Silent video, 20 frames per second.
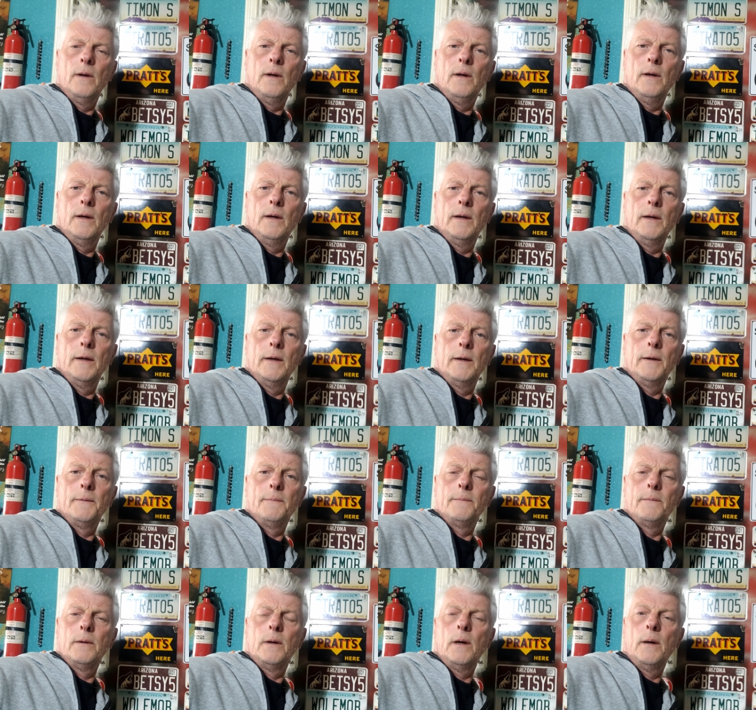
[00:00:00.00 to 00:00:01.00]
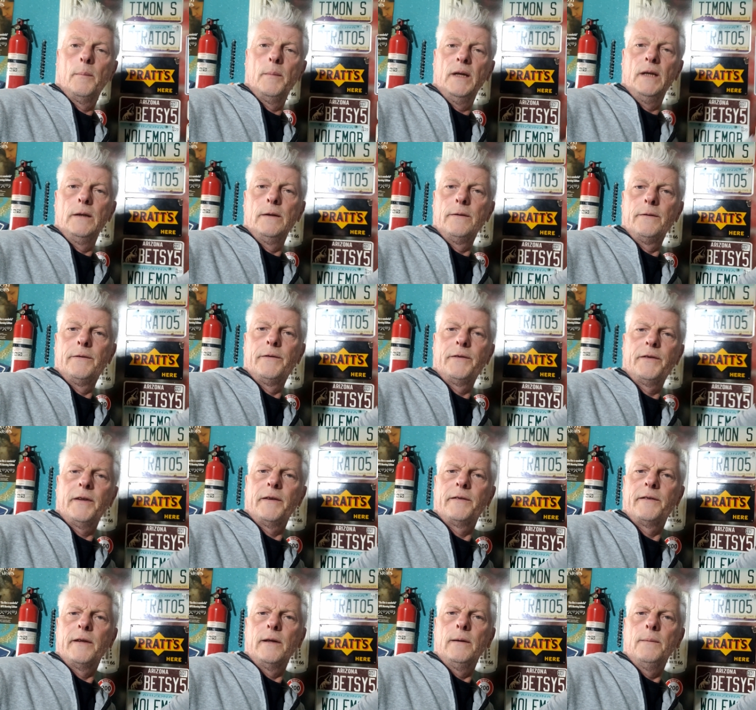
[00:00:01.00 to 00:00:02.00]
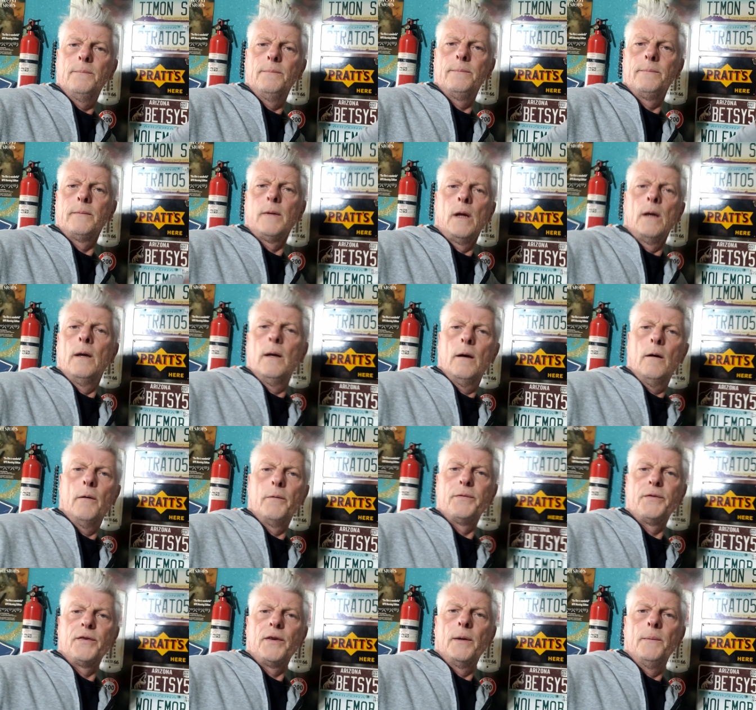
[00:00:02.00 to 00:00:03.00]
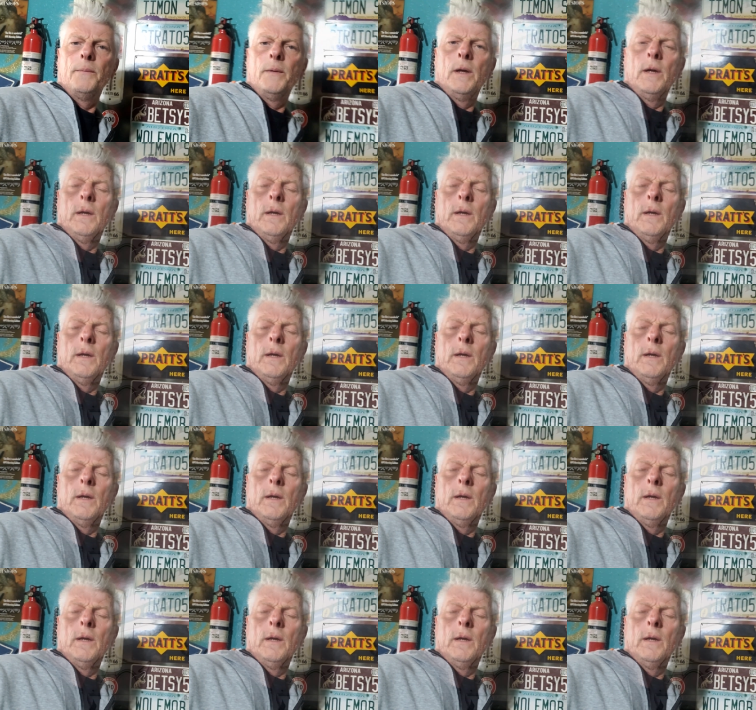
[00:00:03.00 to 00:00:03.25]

uh, I mean 60, officer.